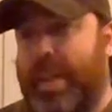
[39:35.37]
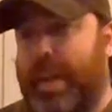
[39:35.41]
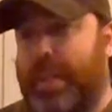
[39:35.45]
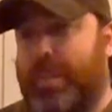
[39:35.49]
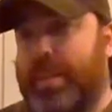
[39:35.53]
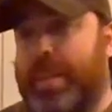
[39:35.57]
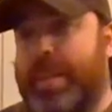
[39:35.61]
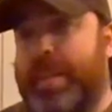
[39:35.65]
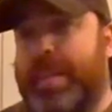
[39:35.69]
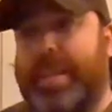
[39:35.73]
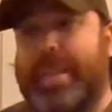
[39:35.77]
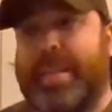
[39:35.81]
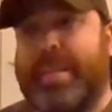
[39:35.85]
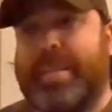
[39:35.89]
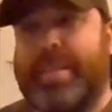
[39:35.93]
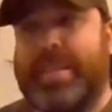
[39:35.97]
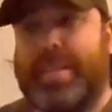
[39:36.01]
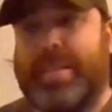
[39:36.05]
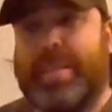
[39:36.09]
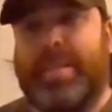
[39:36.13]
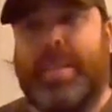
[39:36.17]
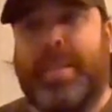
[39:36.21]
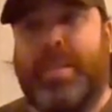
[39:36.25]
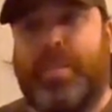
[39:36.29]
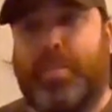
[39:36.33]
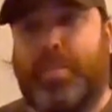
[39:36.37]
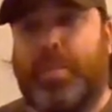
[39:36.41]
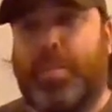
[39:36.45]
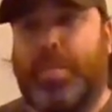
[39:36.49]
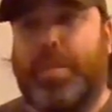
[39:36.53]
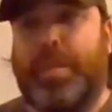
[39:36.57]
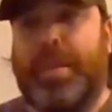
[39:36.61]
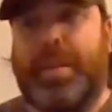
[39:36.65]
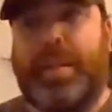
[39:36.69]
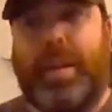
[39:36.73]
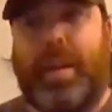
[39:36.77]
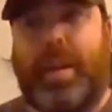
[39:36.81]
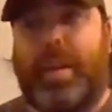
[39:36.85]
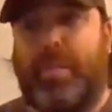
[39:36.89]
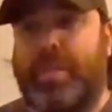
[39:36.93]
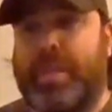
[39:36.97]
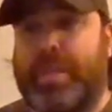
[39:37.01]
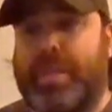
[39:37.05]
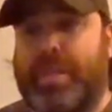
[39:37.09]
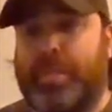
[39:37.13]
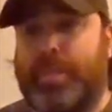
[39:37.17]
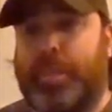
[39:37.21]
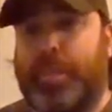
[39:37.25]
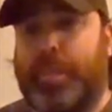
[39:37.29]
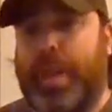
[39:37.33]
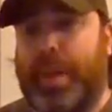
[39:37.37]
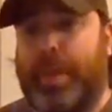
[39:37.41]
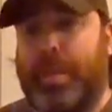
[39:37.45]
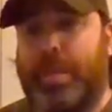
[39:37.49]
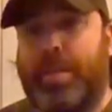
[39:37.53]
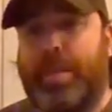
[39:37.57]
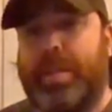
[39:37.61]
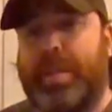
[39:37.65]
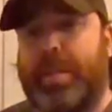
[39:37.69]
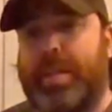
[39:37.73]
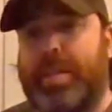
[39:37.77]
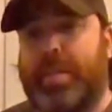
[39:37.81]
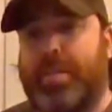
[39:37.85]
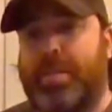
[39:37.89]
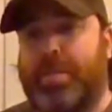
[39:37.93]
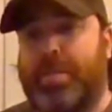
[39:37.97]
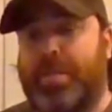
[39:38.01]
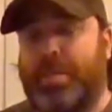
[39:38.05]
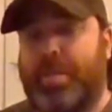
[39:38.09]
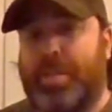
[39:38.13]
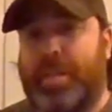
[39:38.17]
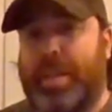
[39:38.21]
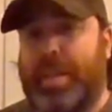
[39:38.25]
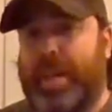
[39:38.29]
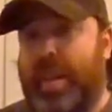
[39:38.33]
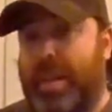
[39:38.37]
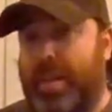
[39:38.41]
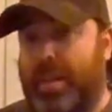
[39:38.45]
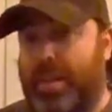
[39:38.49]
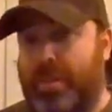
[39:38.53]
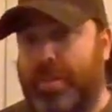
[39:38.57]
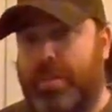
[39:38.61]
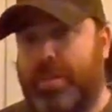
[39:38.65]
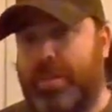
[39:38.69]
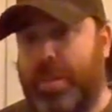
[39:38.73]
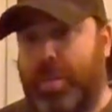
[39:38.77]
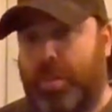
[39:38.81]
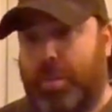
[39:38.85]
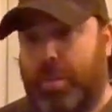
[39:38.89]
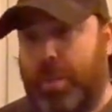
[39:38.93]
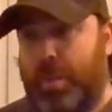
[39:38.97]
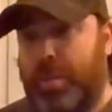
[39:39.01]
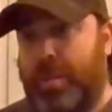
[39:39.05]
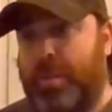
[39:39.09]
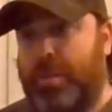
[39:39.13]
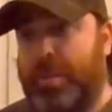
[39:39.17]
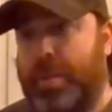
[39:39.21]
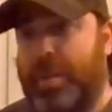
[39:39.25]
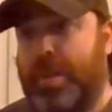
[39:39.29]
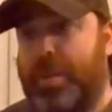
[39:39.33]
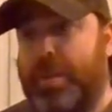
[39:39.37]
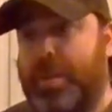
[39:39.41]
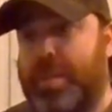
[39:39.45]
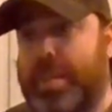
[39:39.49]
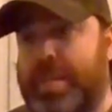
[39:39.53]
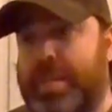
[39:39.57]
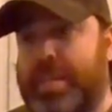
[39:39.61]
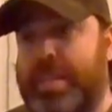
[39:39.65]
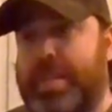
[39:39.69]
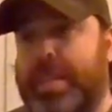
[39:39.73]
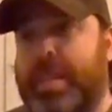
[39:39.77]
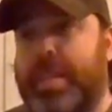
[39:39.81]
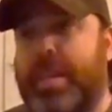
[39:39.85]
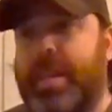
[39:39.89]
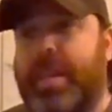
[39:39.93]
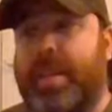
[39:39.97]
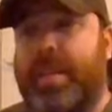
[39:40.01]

I mean, it's a pretty obvious parallel for the end of coronavirus.